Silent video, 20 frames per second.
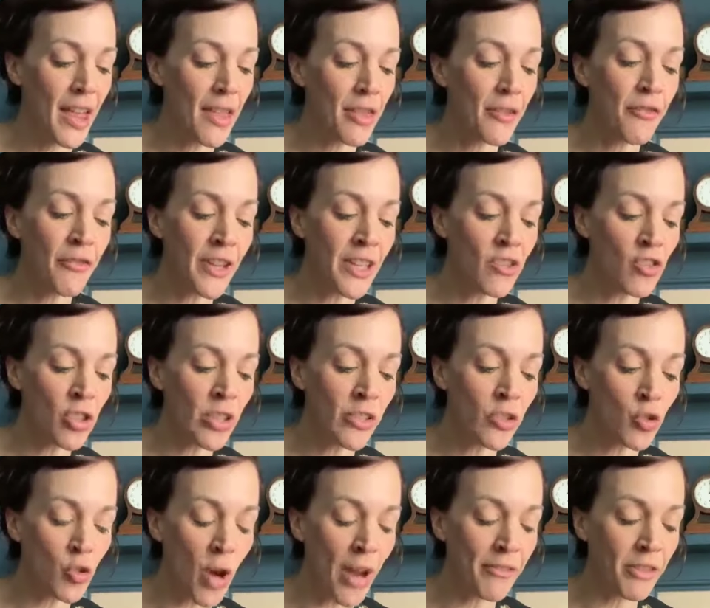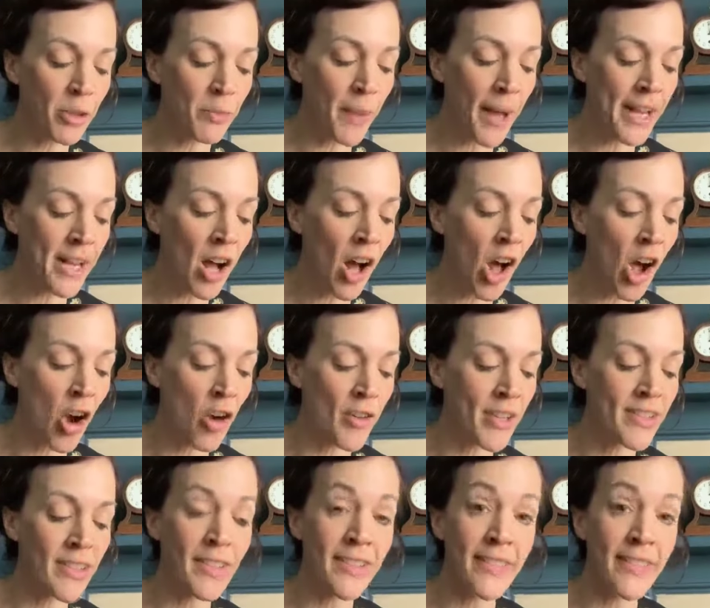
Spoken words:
the Finches travelled by car into